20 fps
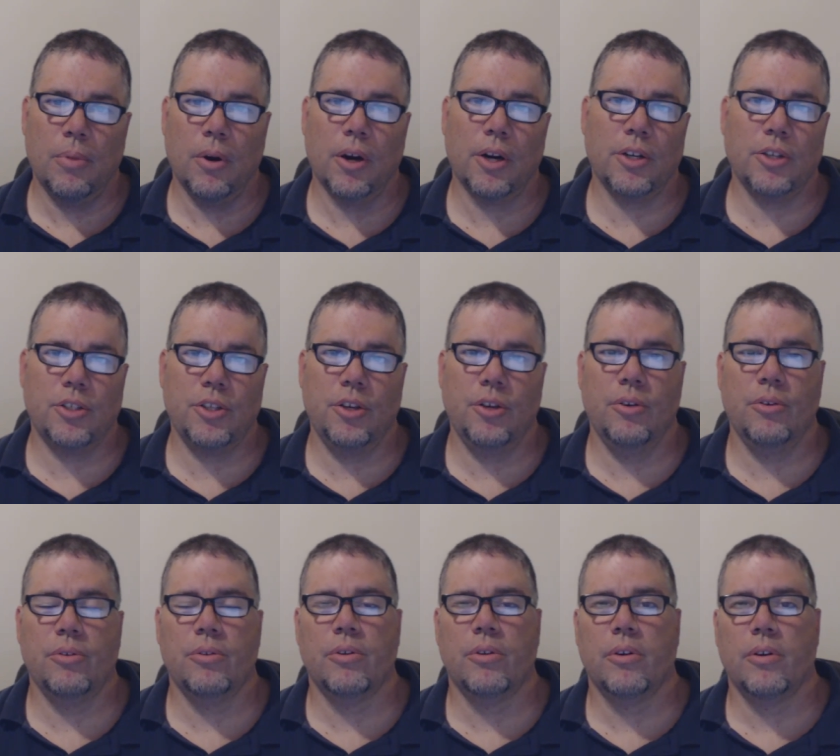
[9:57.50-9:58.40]
part
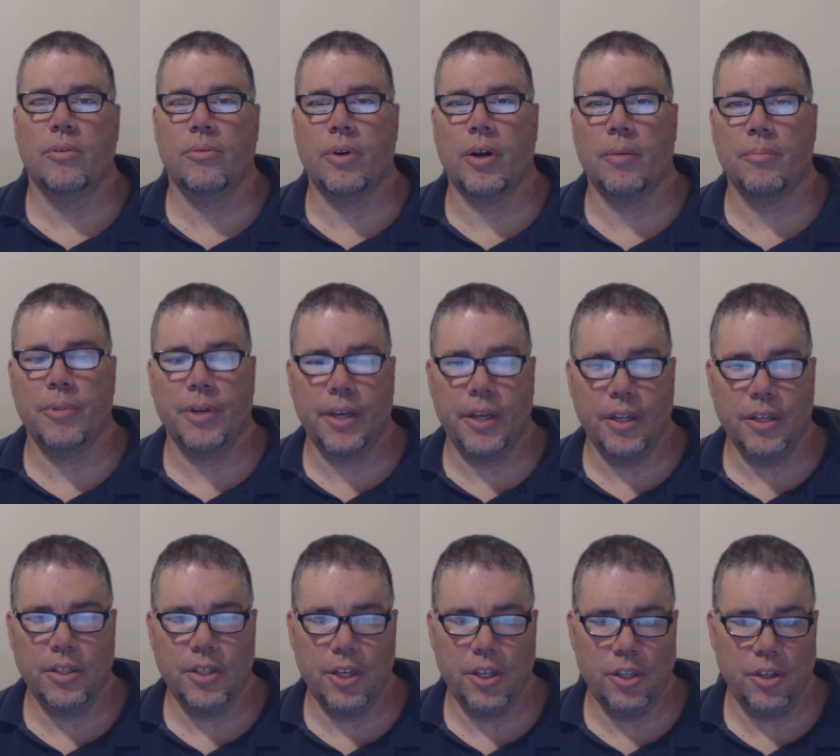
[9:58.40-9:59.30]
two, where I'm going to
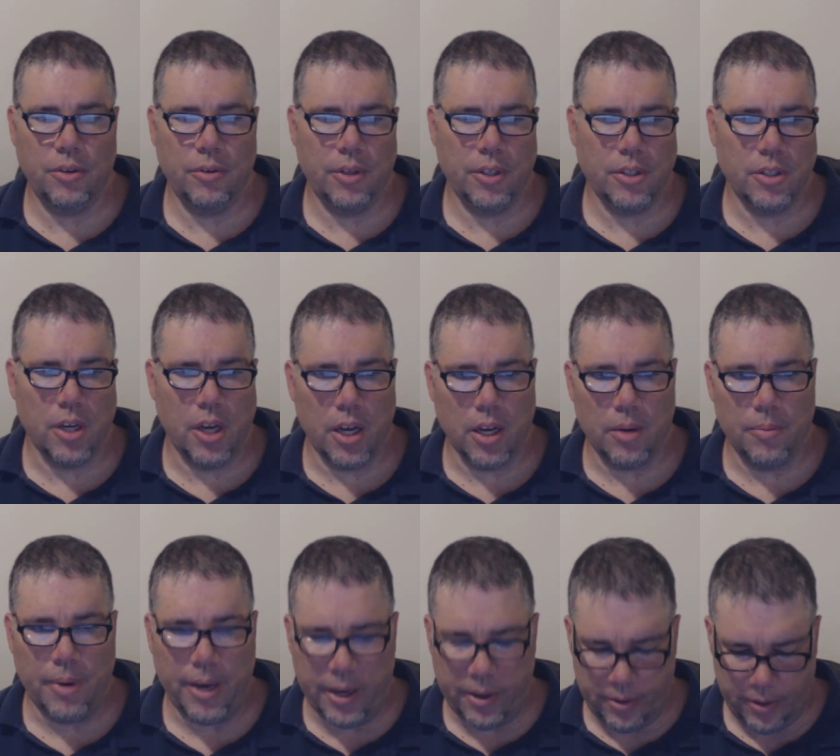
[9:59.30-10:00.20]
continue and
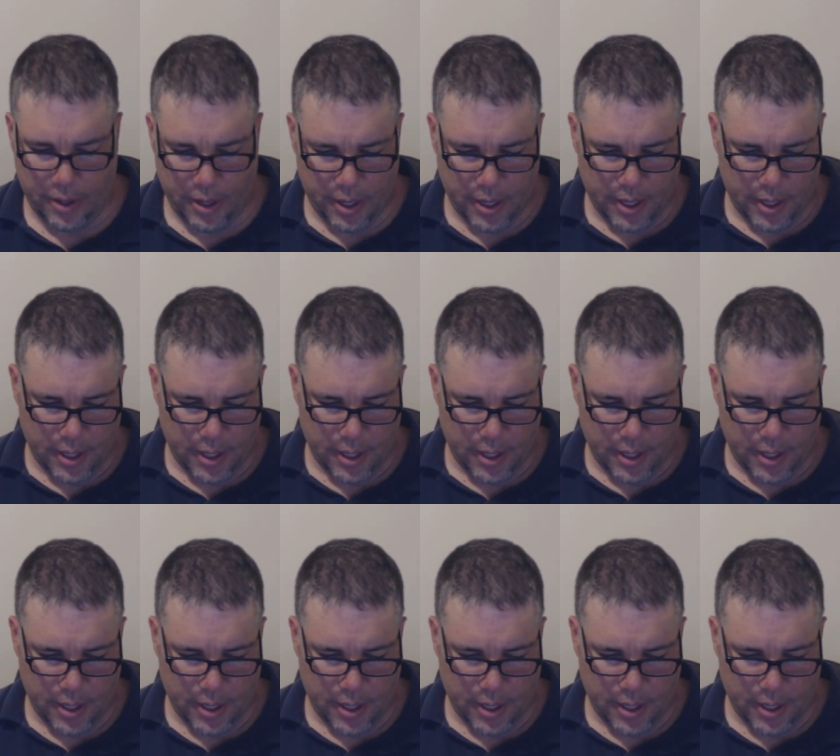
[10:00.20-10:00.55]
talk about